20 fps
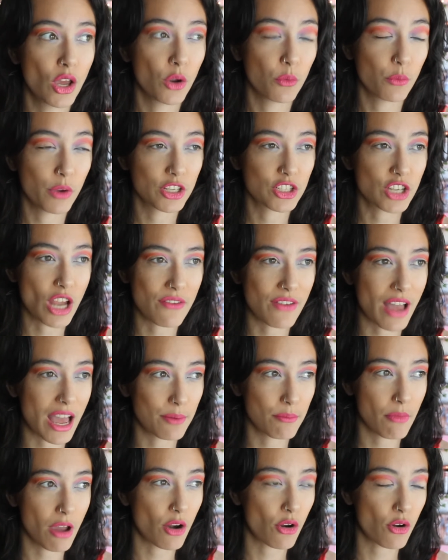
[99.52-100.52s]
which I've had
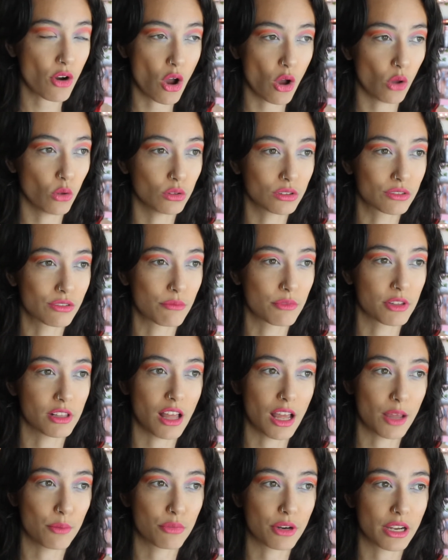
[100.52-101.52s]
mine on hold from the
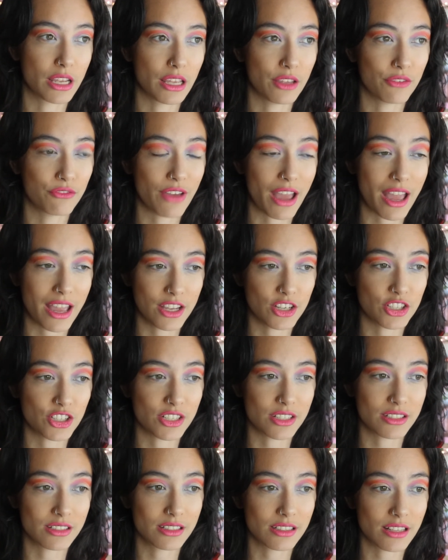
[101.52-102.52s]
library for
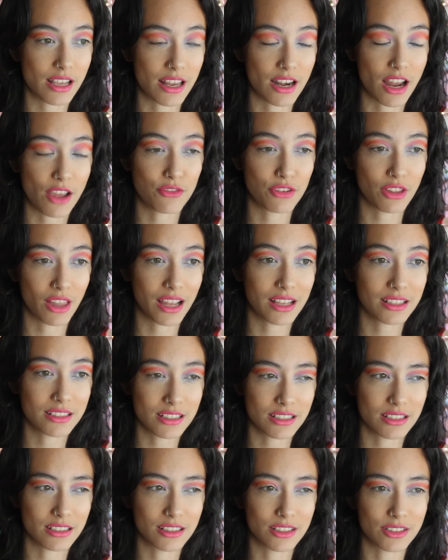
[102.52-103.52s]
ages, and I feel like it's
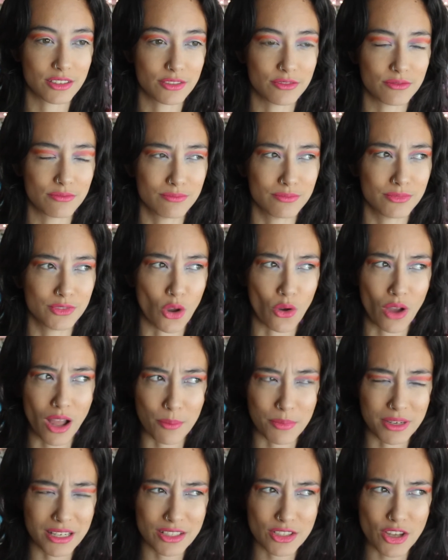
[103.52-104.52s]
gonna not
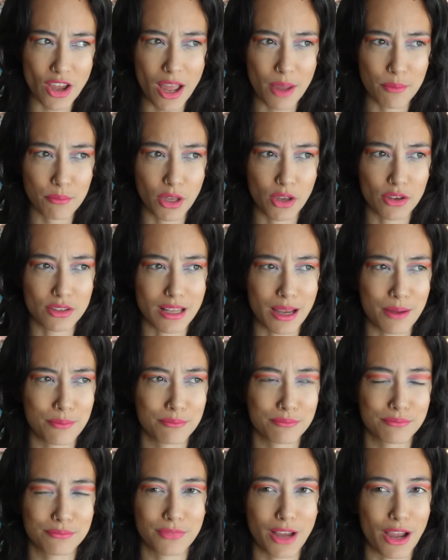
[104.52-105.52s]
come in time because
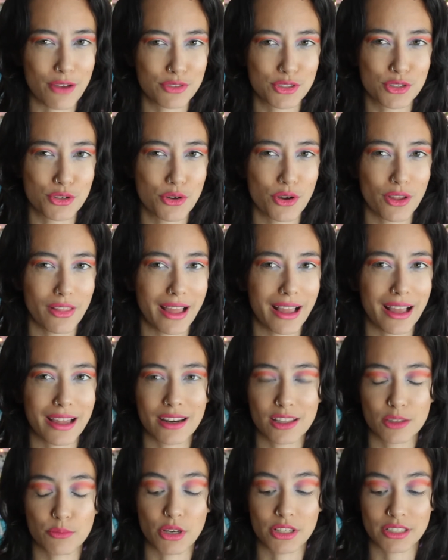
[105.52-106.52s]
I've still got like
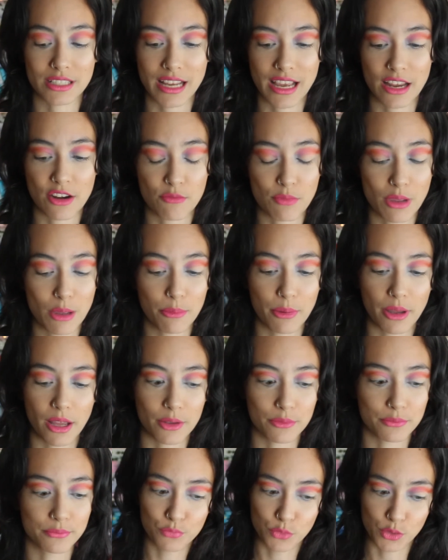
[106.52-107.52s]
another person ahead of me,
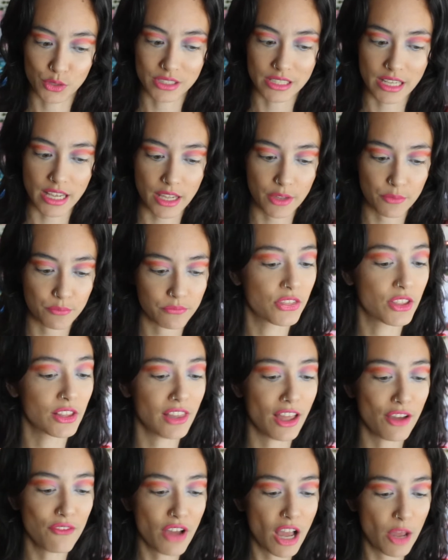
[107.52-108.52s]
but we'll see. The
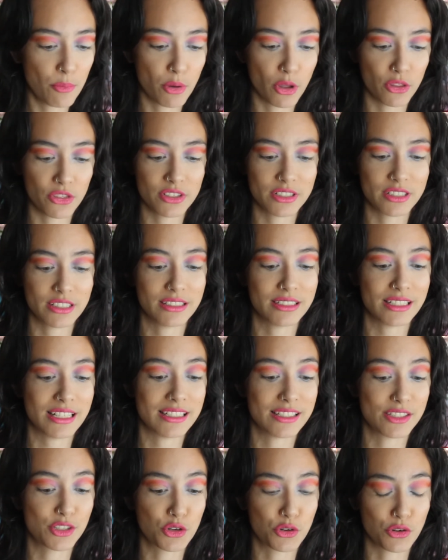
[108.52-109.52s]
Love Hypothesis
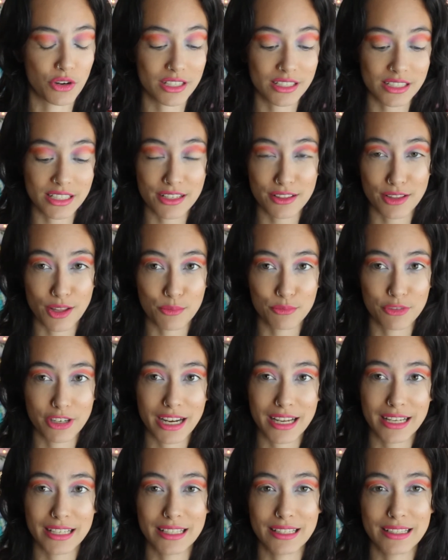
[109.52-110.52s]
is the Krusty Club
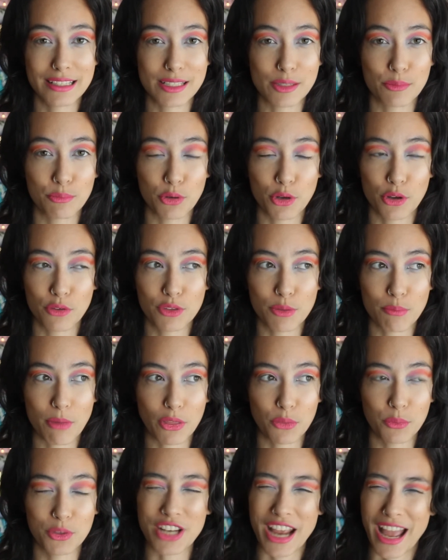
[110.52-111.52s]
Reads book of the
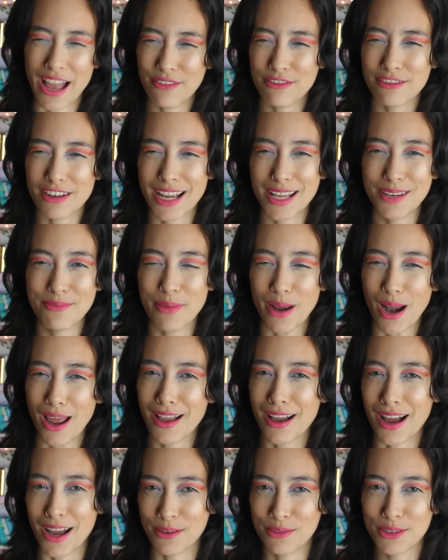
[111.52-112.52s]
month, which I have read, but I
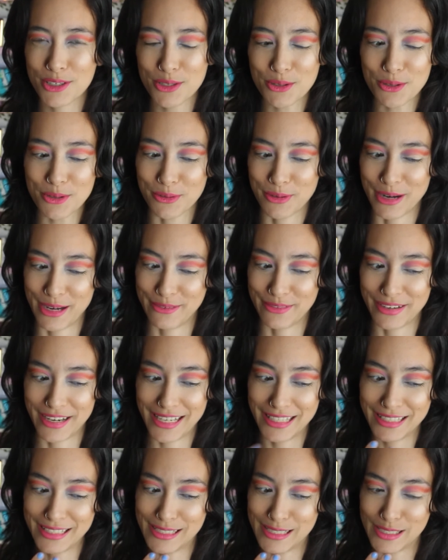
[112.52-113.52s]
kind of want to do a
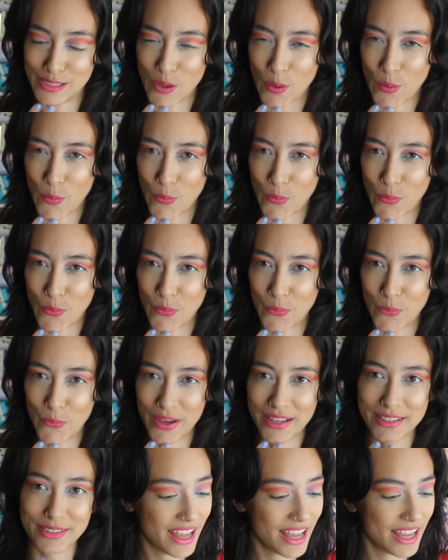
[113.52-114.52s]
reread. So,
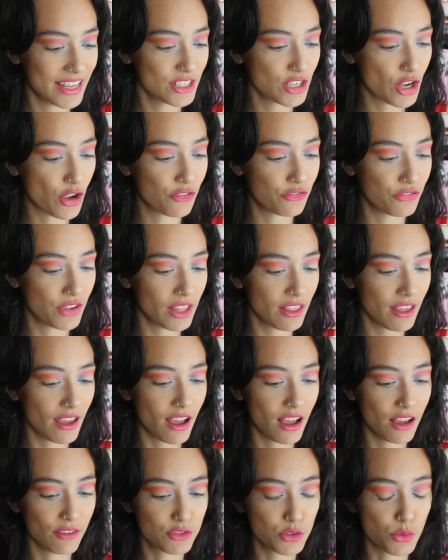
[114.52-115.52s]
and Ophelia
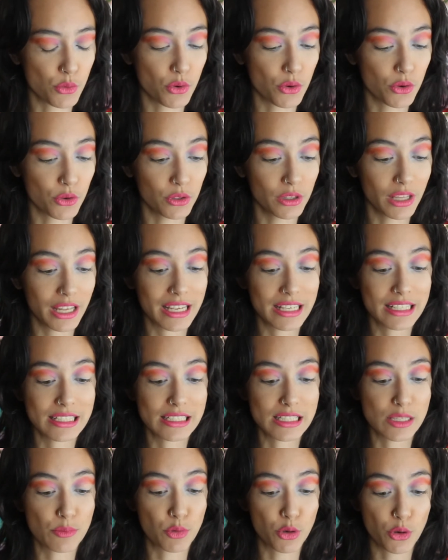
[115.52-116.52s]
After All
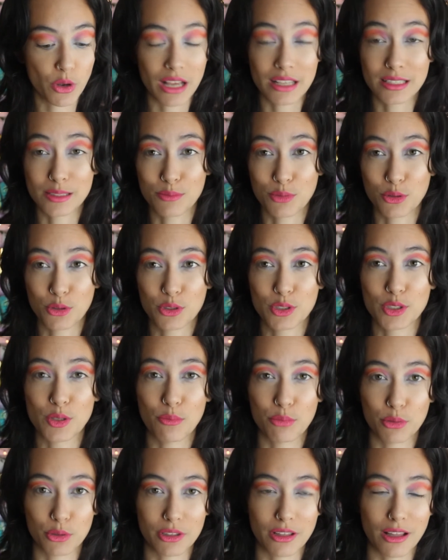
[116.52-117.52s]
is the Brujas and Books
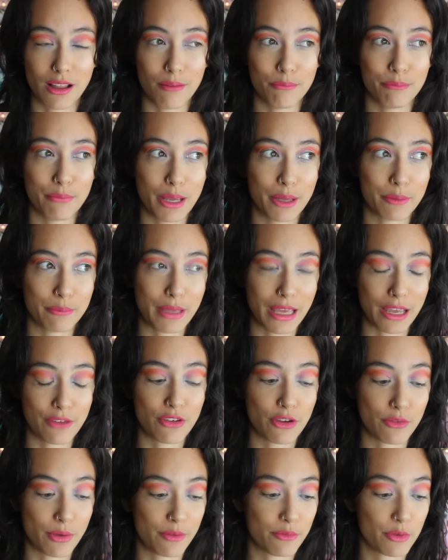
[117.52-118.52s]
book club pick
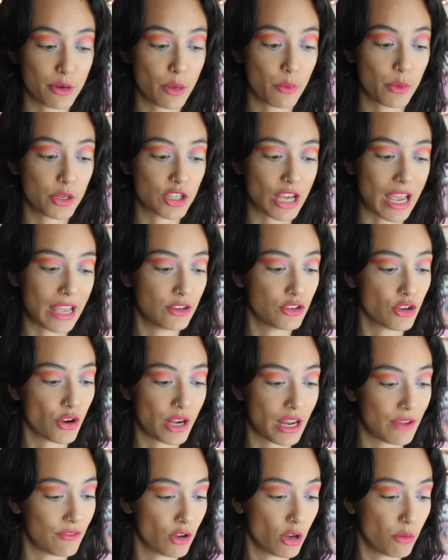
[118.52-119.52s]
for February, which I don't
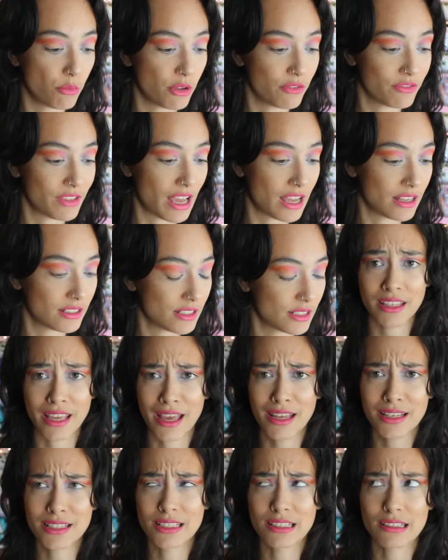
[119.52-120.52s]
have a copy of that
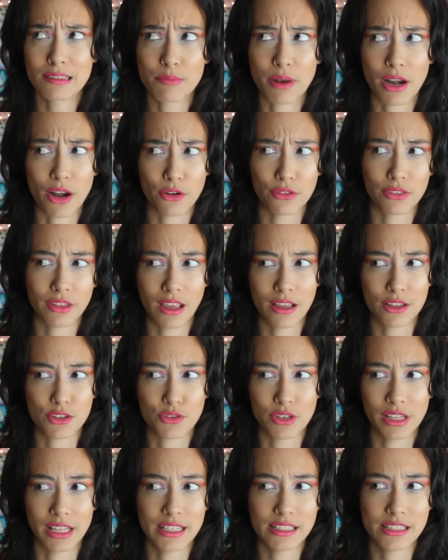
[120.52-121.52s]
yet, but I don't think it's
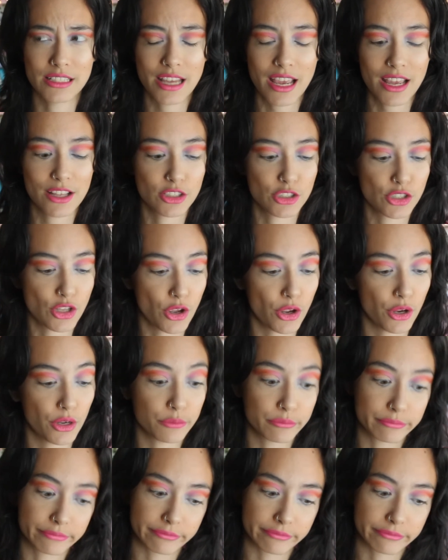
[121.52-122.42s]
released yet. So